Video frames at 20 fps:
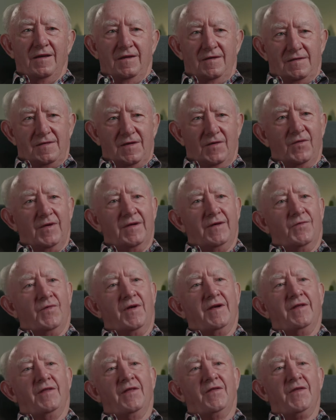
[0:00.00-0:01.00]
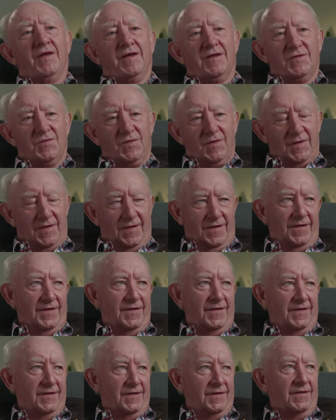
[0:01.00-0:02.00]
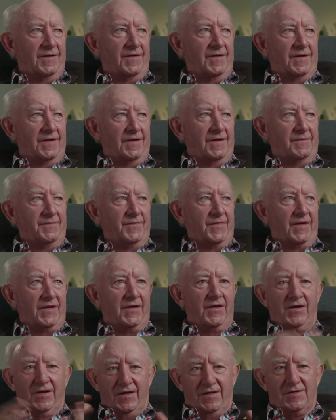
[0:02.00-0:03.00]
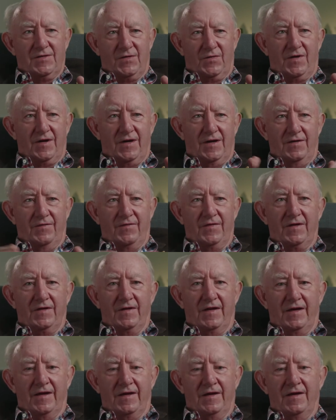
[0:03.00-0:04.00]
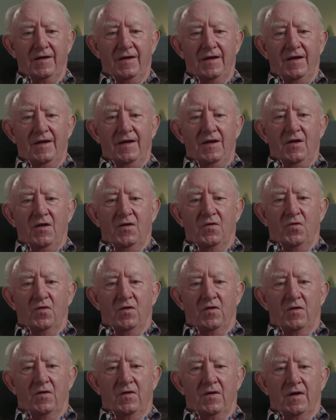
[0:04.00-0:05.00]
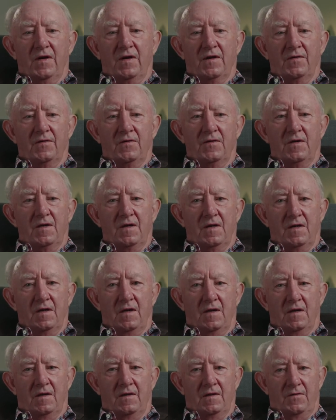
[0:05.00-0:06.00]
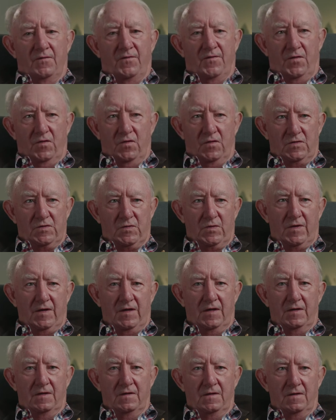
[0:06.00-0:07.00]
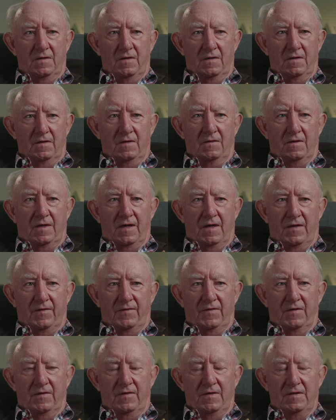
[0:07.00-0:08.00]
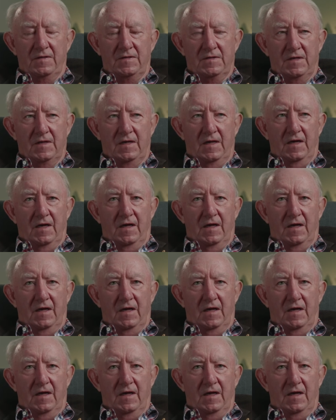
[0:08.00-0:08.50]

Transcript: Yeah, so one of the things we did, the Gurkhas arrived, and they were in force, really, to look after us.